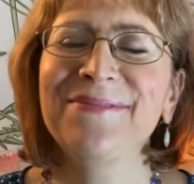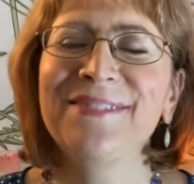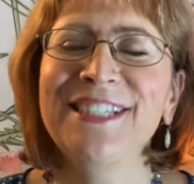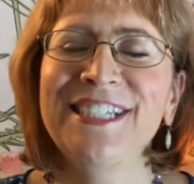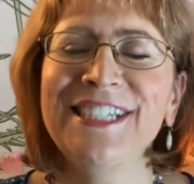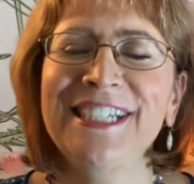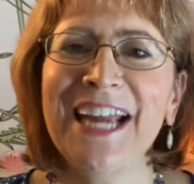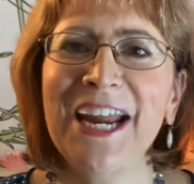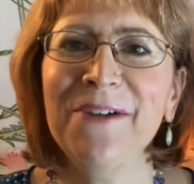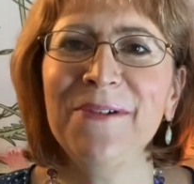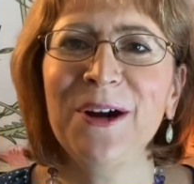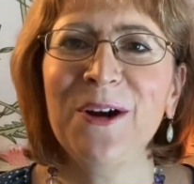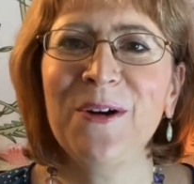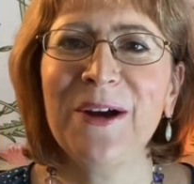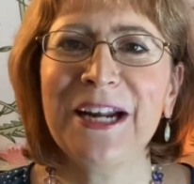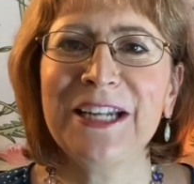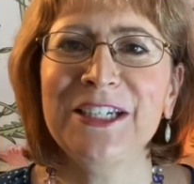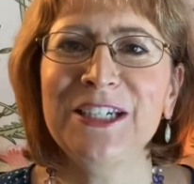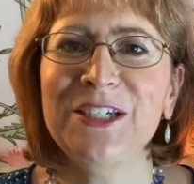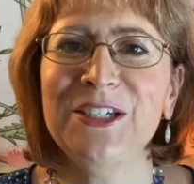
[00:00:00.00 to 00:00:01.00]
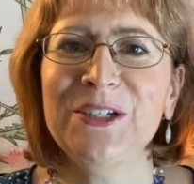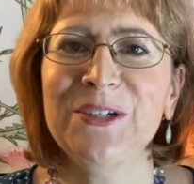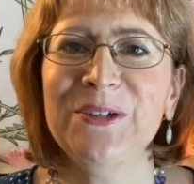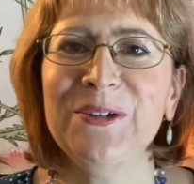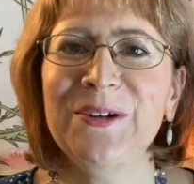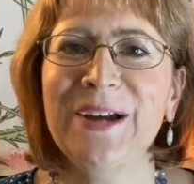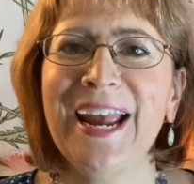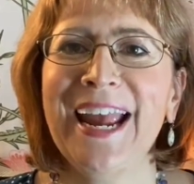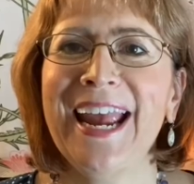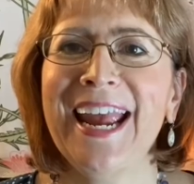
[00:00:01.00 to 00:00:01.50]
Today, we're going to
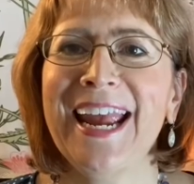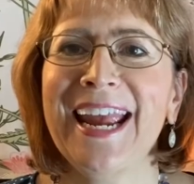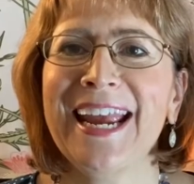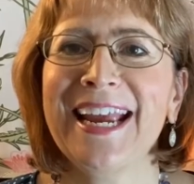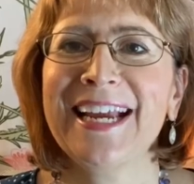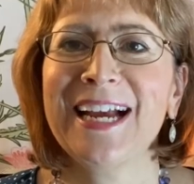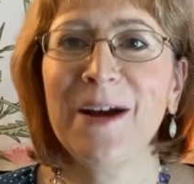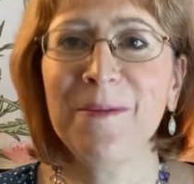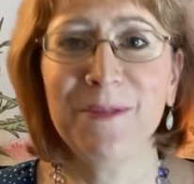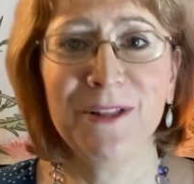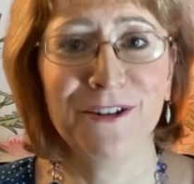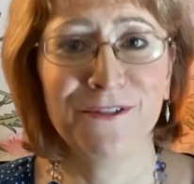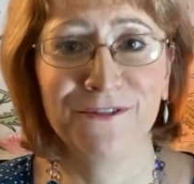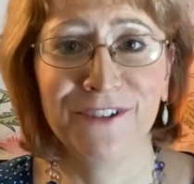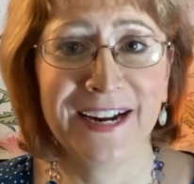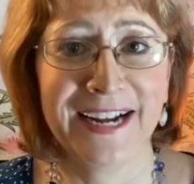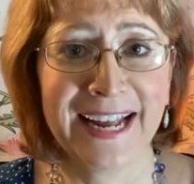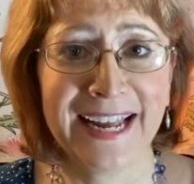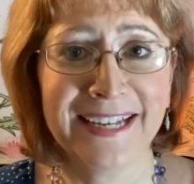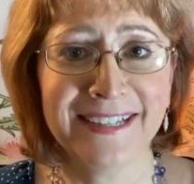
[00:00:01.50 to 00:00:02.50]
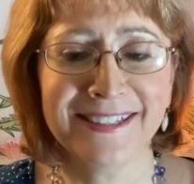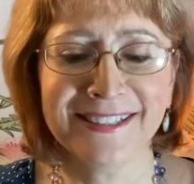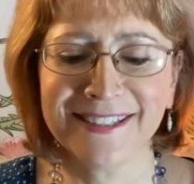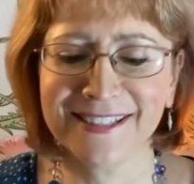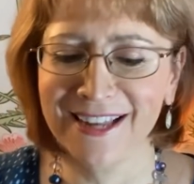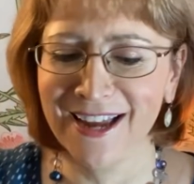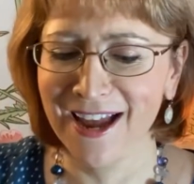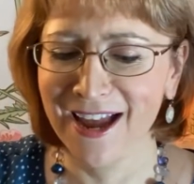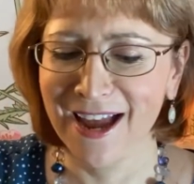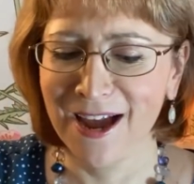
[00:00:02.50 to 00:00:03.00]
do a couple of
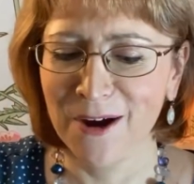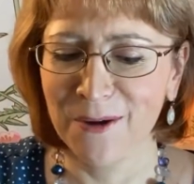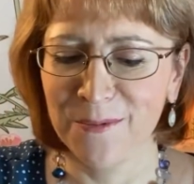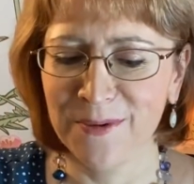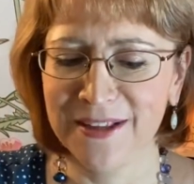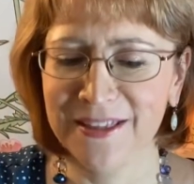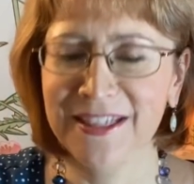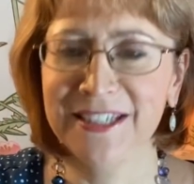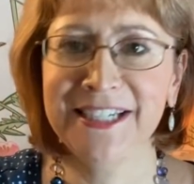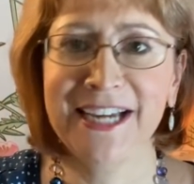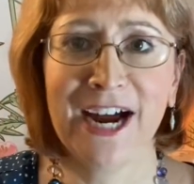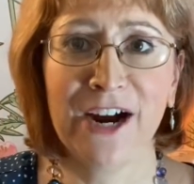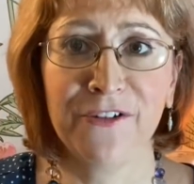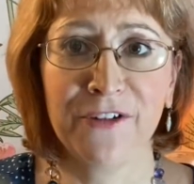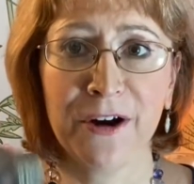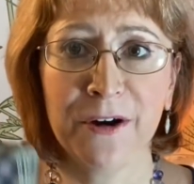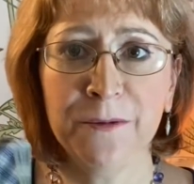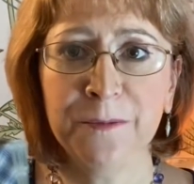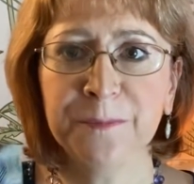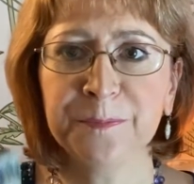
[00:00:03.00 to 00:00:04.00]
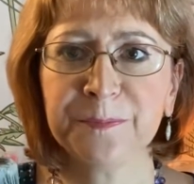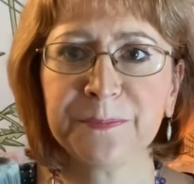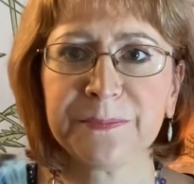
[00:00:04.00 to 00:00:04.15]
readings with the tarot.